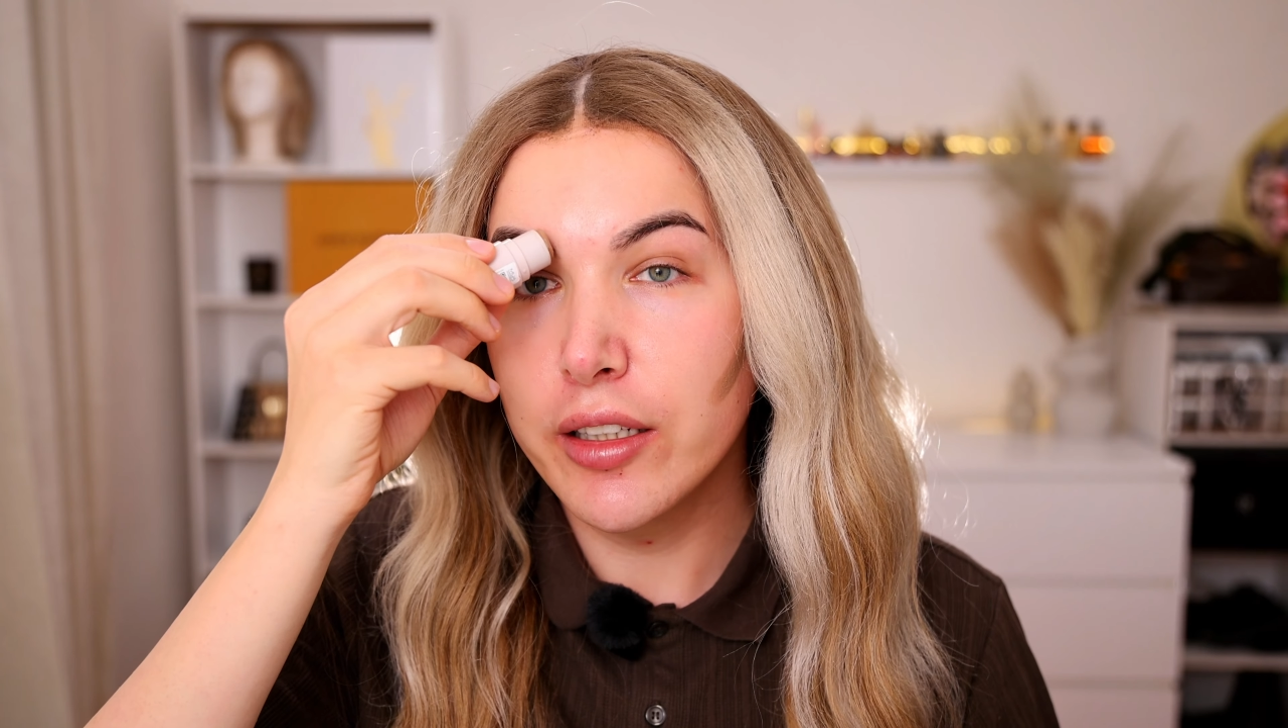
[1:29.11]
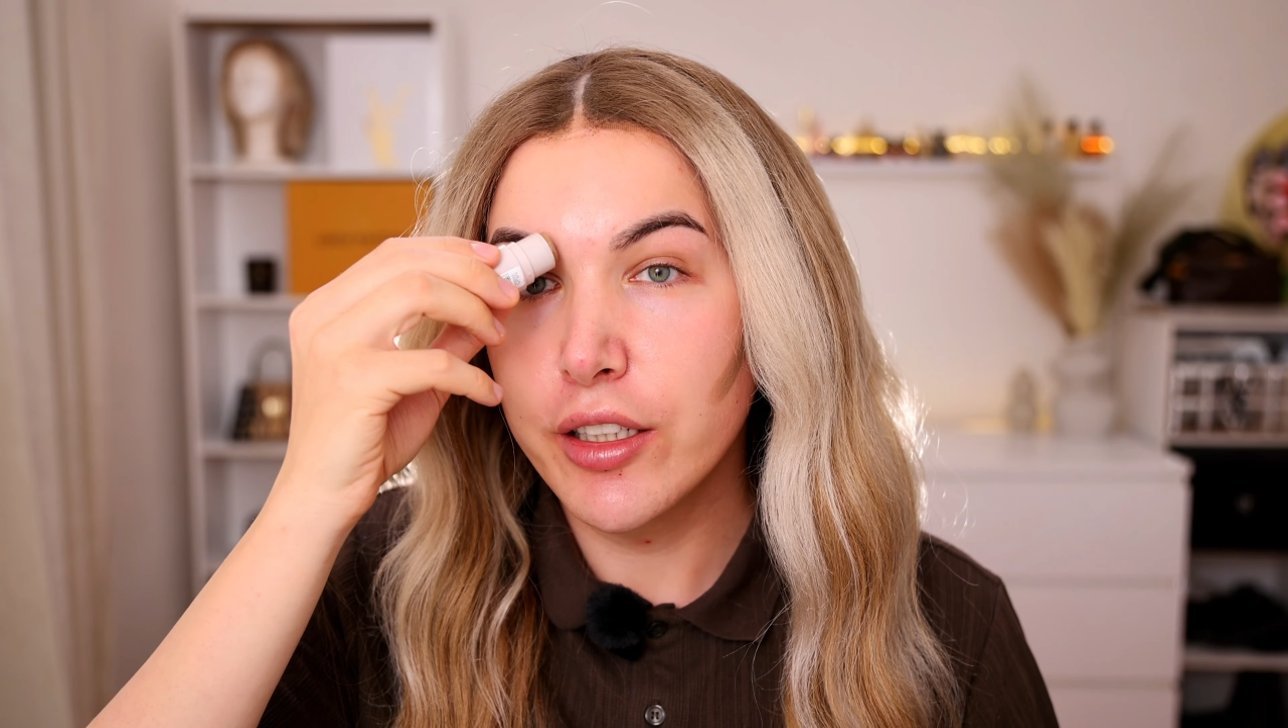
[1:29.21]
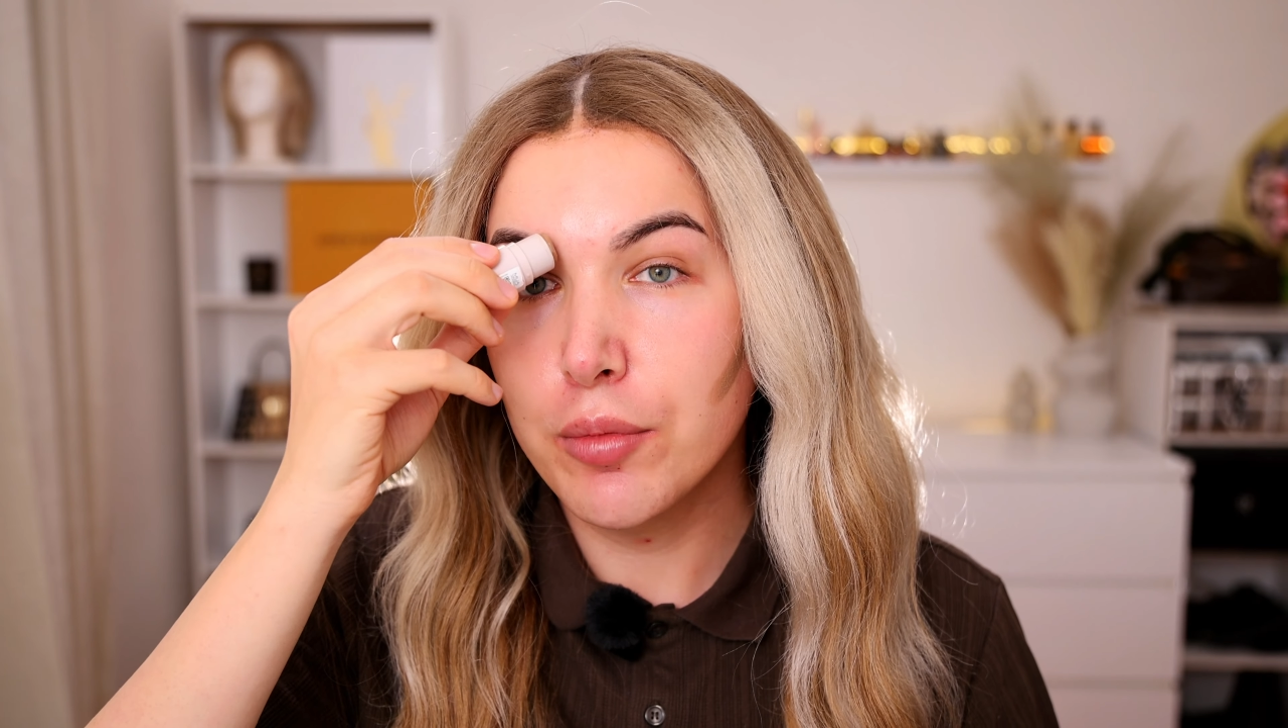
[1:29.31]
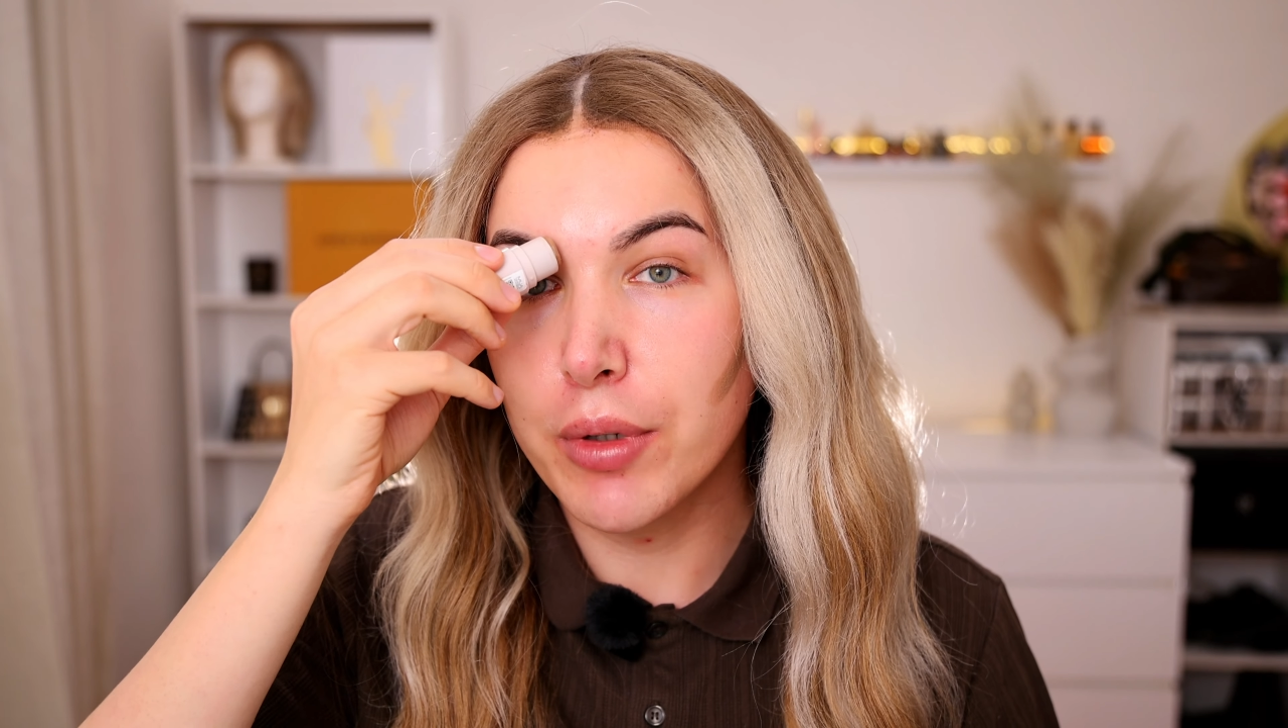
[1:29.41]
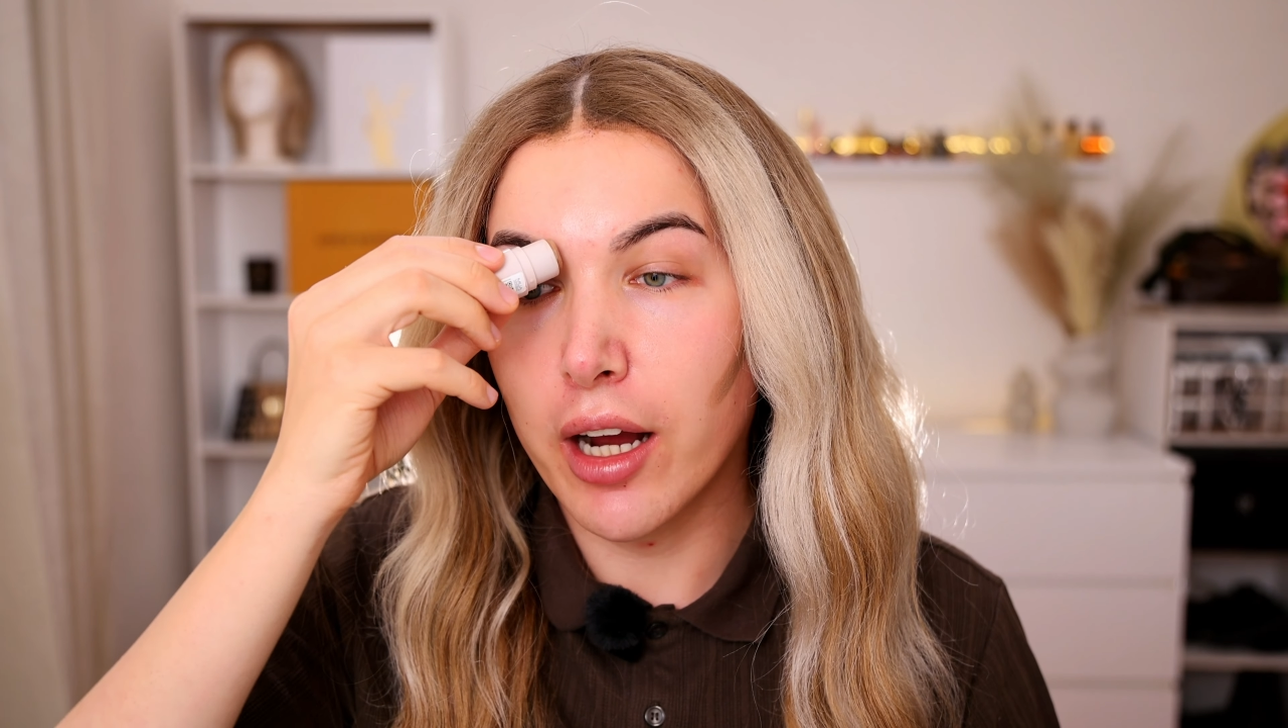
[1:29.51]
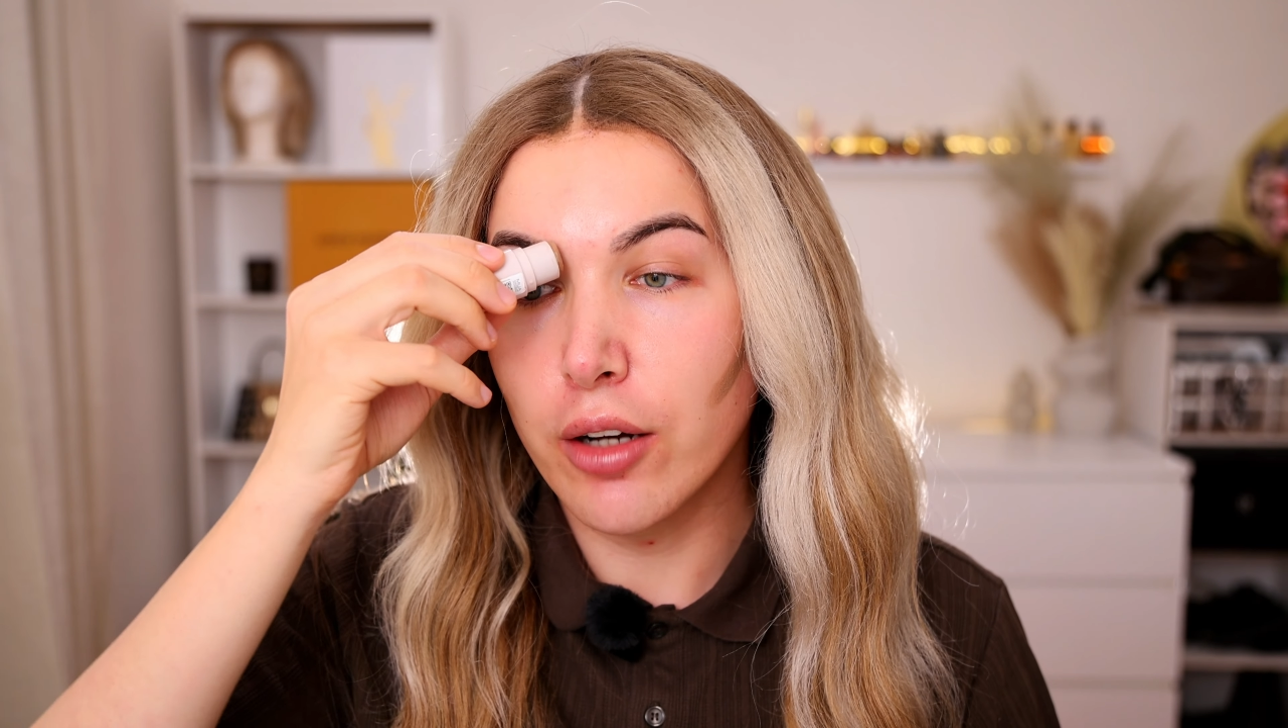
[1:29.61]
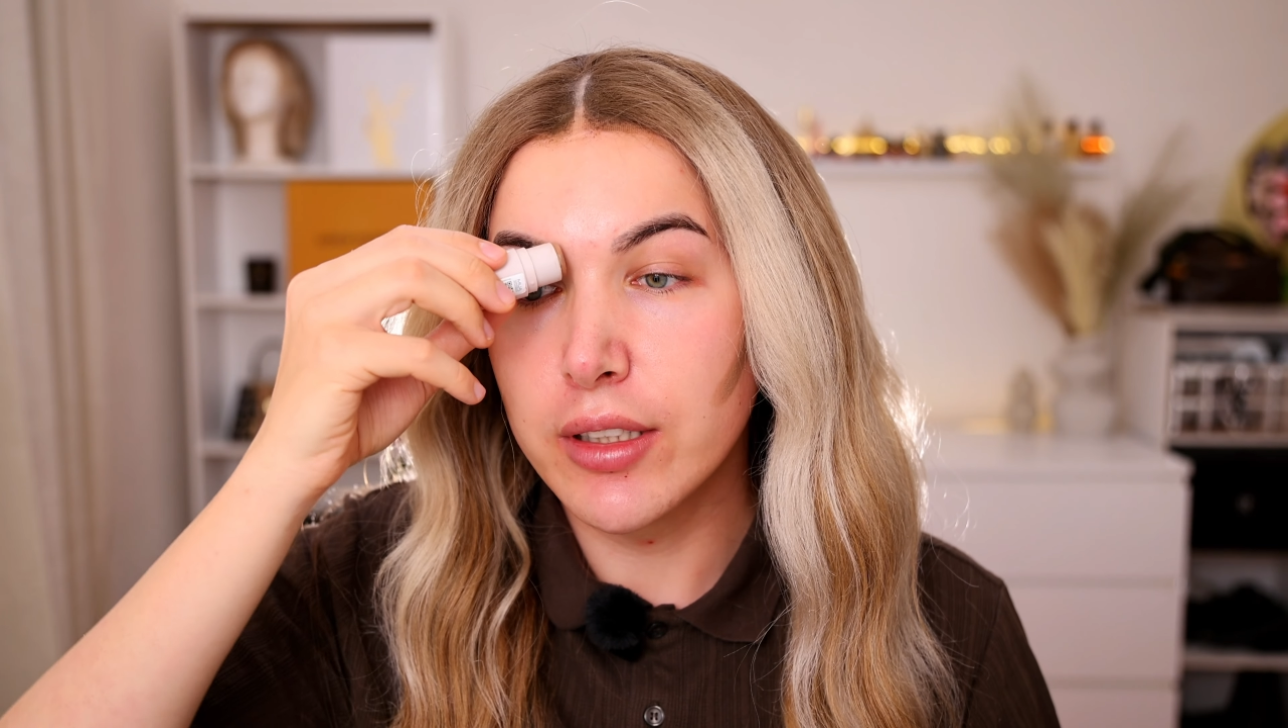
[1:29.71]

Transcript: in your brow.